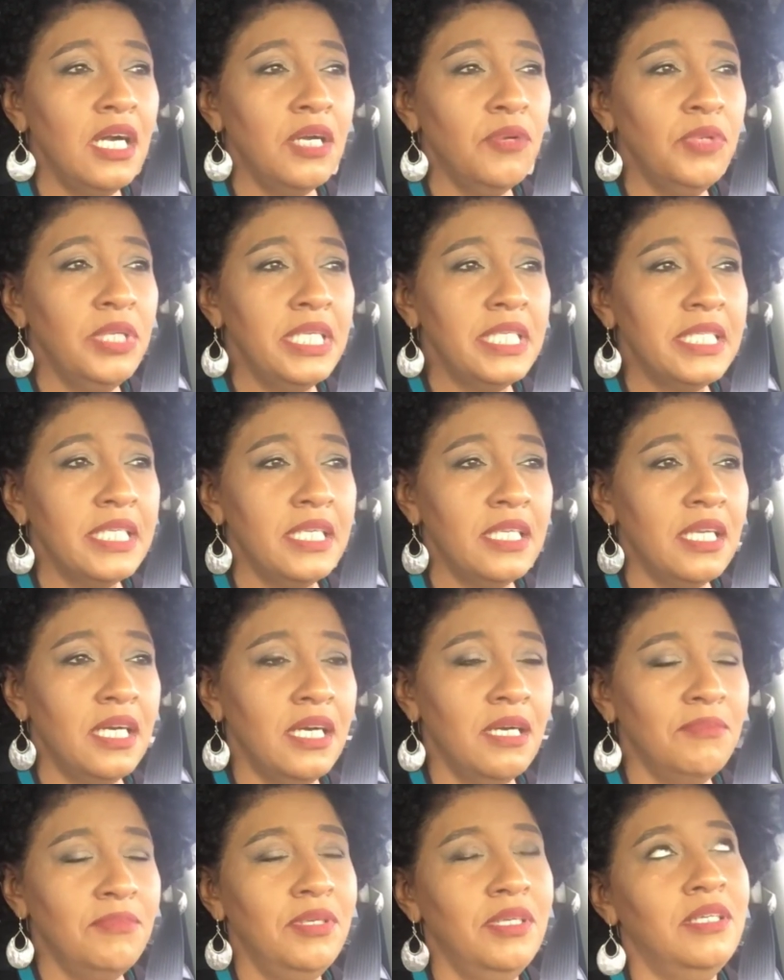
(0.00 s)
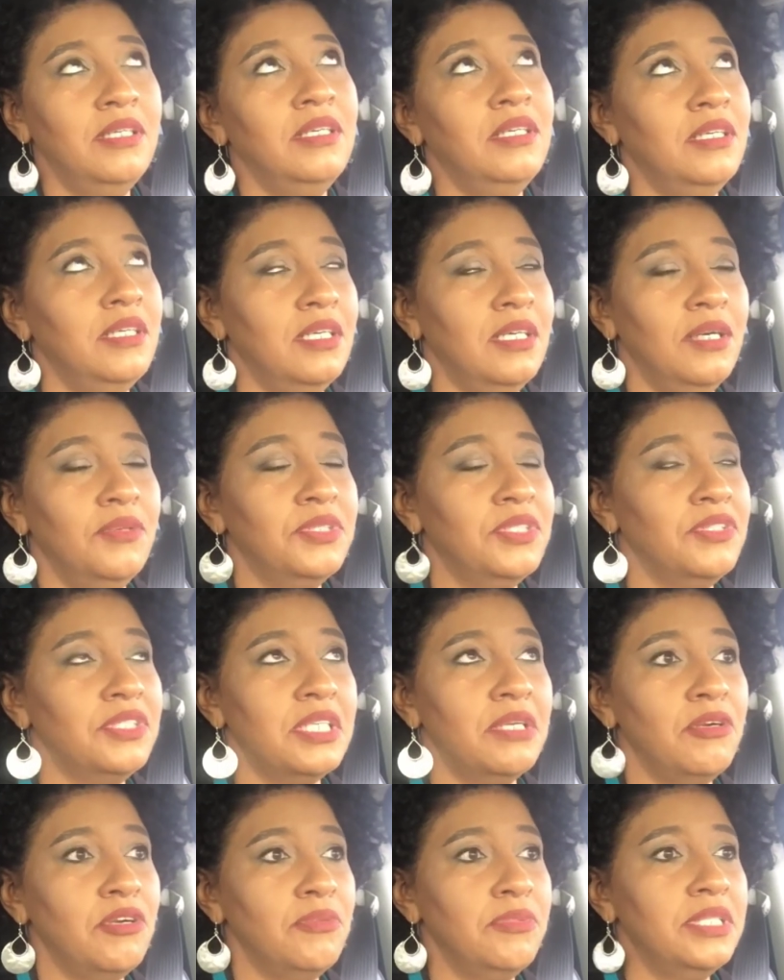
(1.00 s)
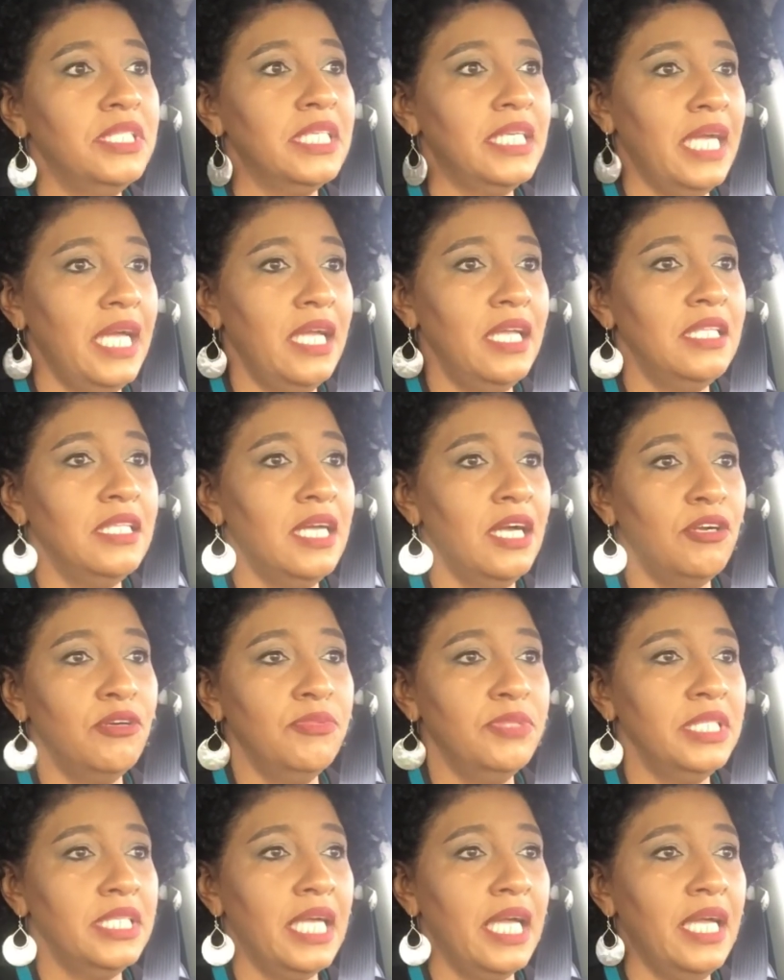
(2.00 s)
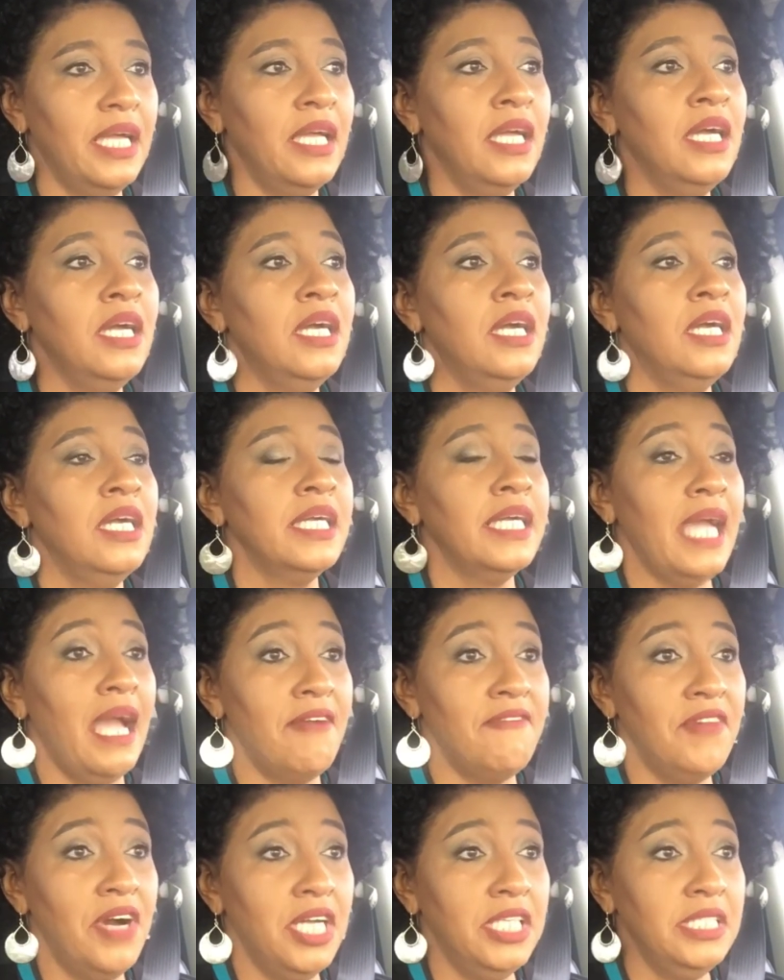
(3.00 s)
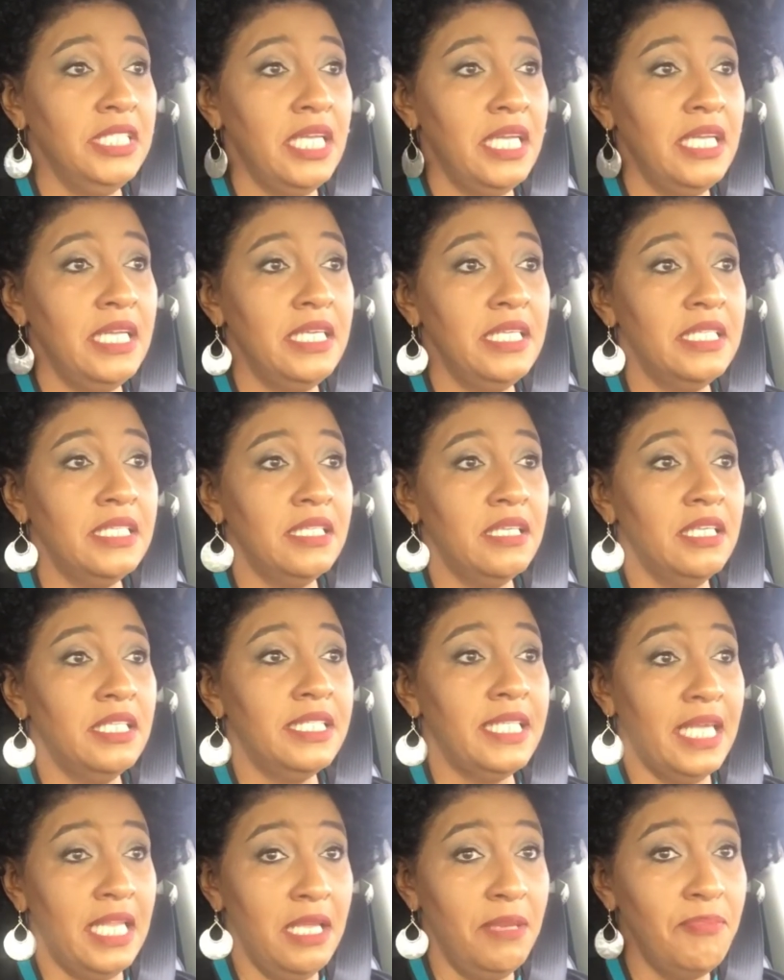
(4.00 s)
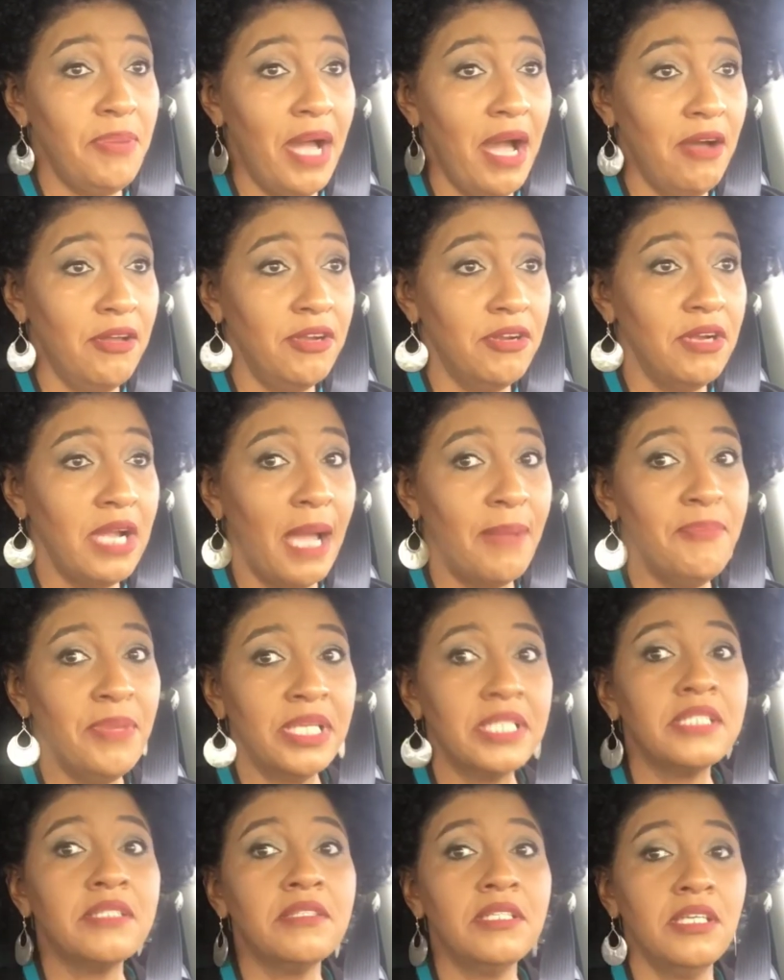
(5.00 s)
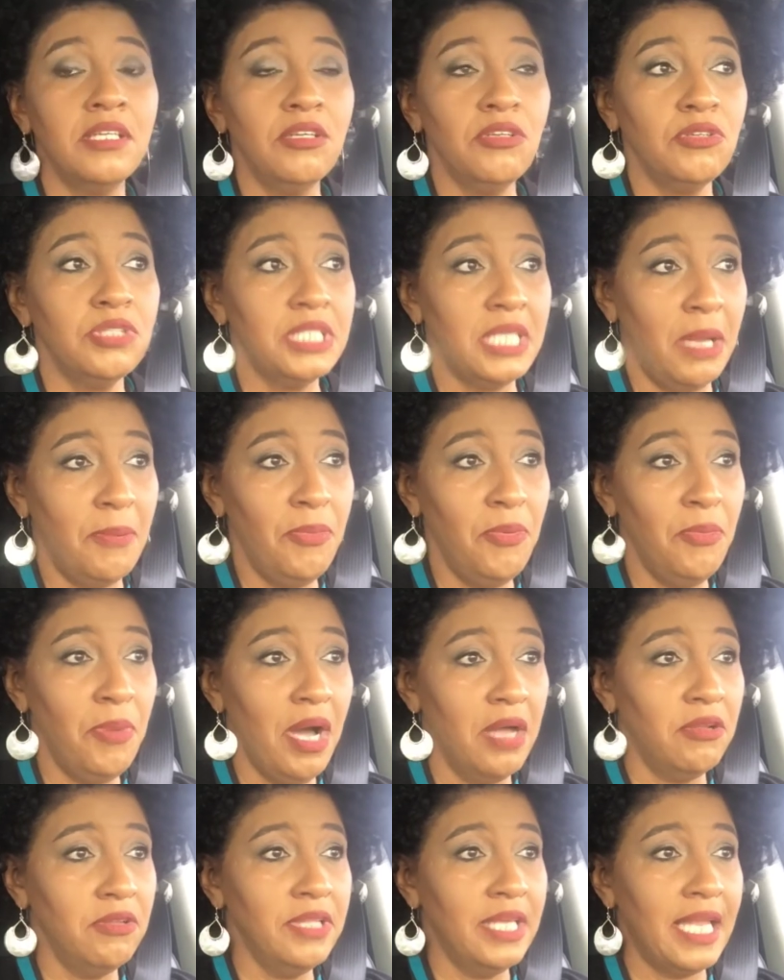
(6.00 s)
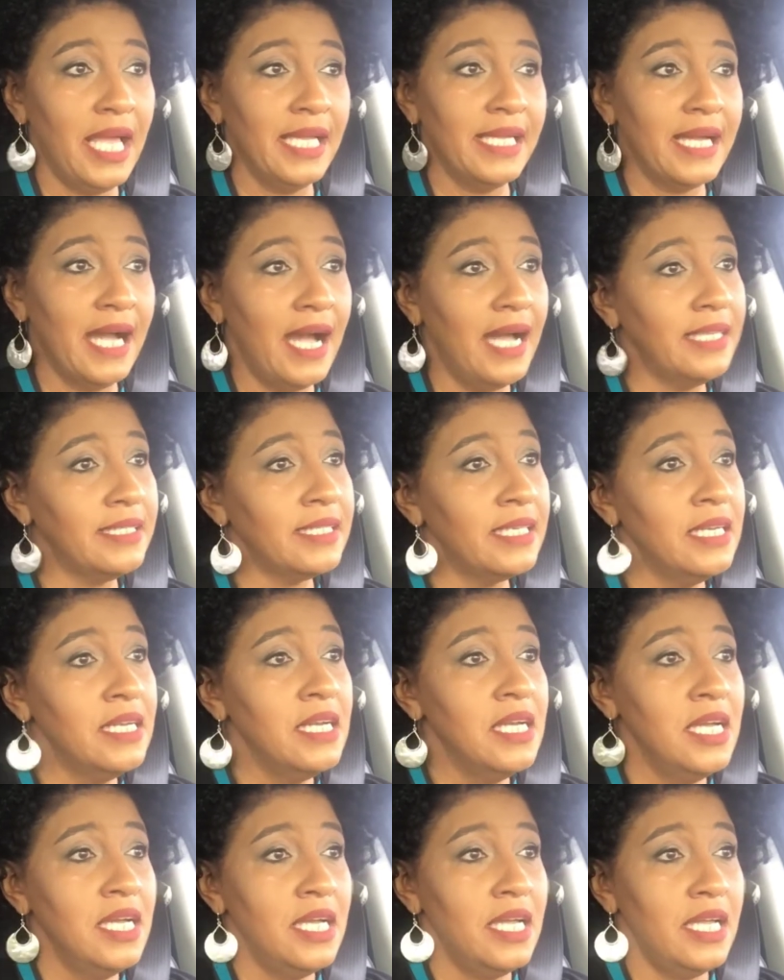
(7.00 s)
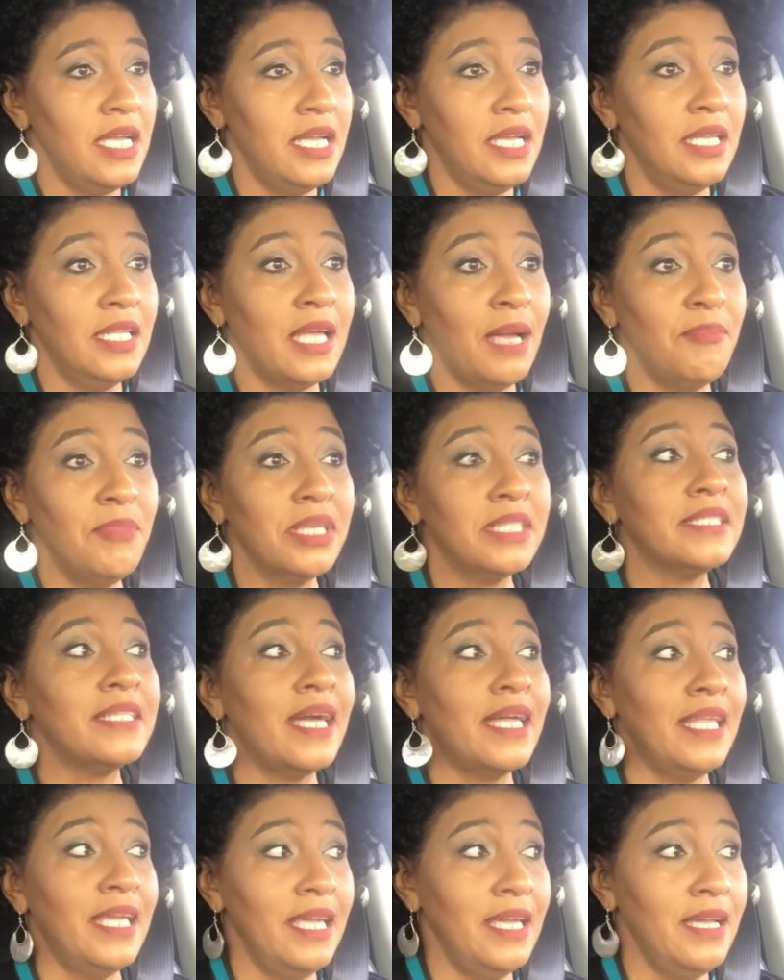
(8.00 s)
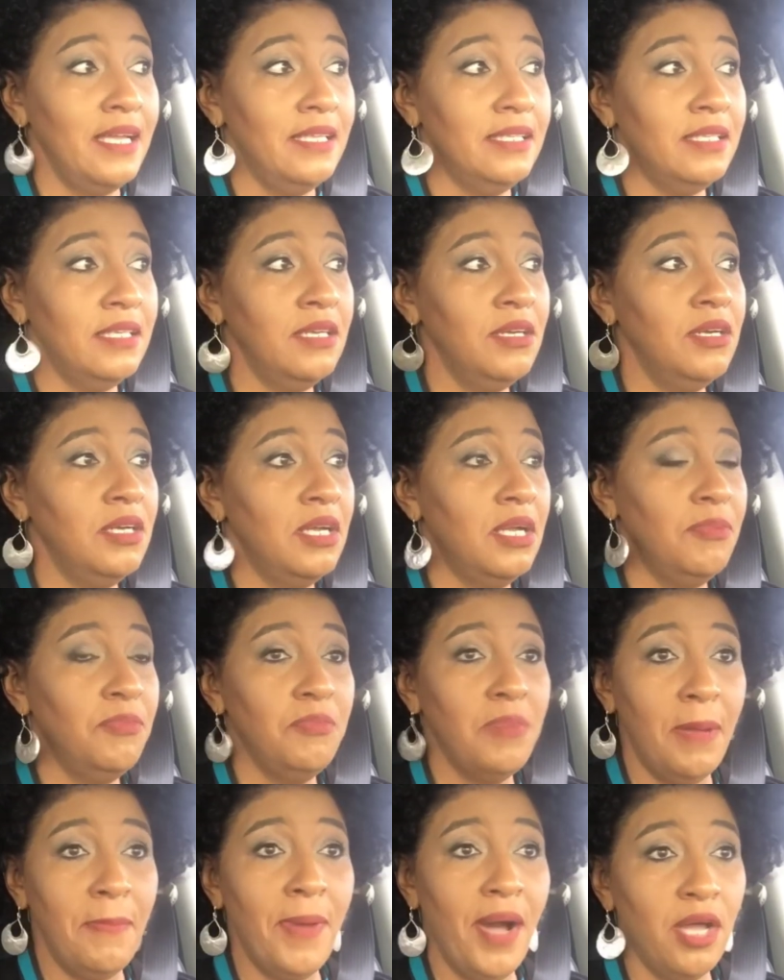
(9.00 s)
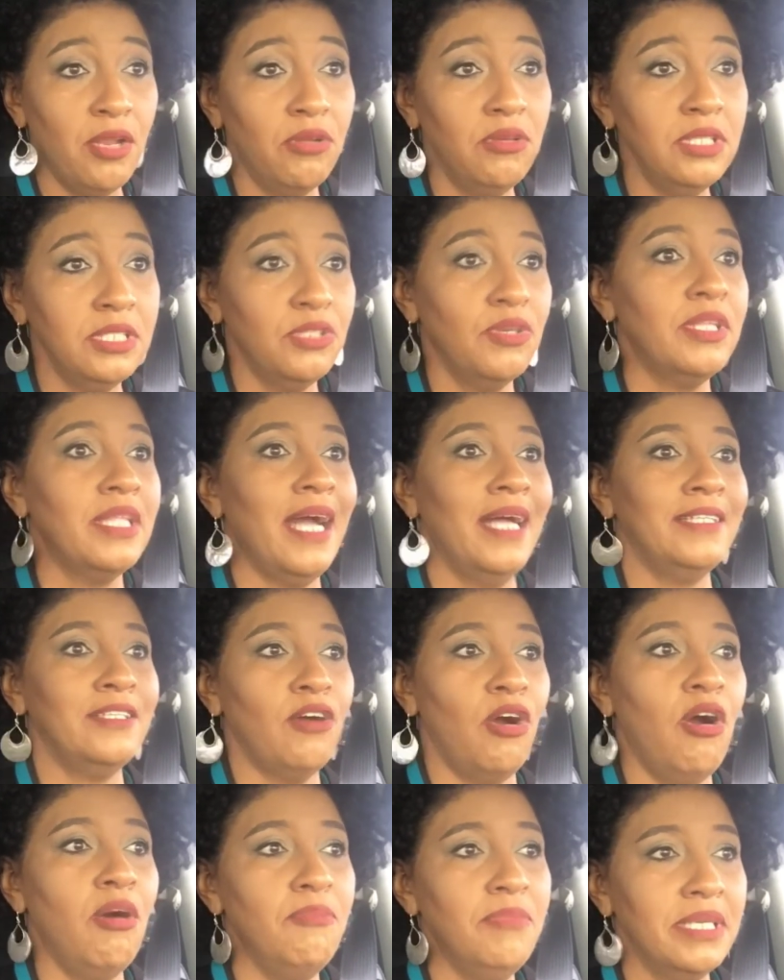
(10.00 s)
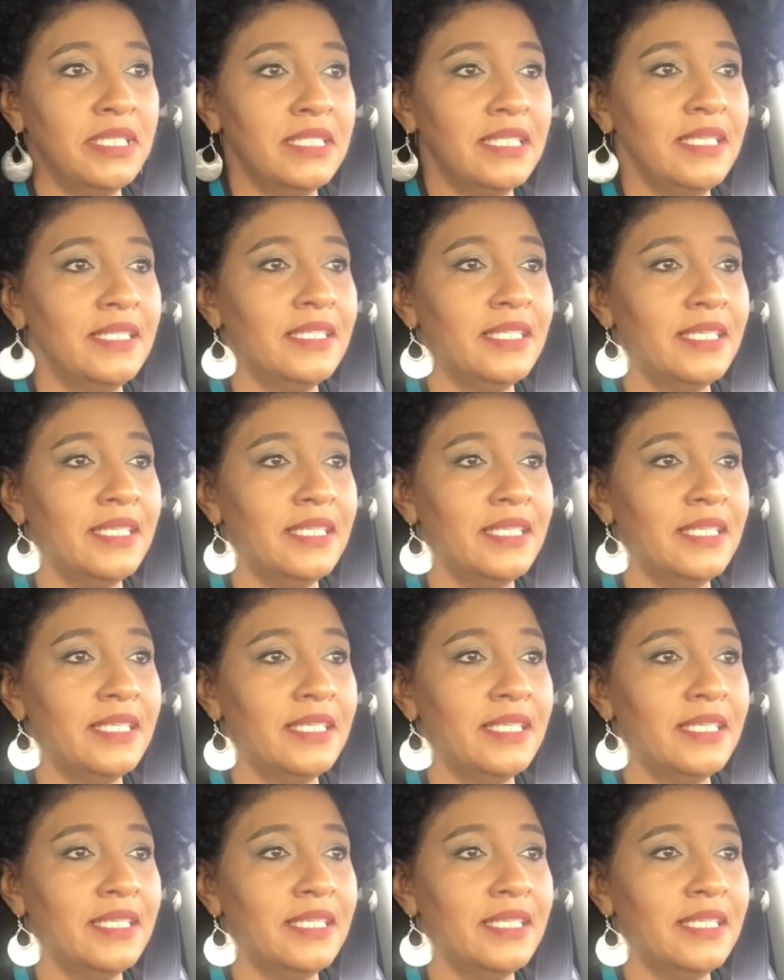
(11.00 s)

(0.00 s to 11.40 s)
what is it? Um, I was gonna say Urban Decay, not Urban Decay. Kat Von D's setting powder. I mixed the little sample bottle that I got and I mixed that in in my bottle. So that's all mixed in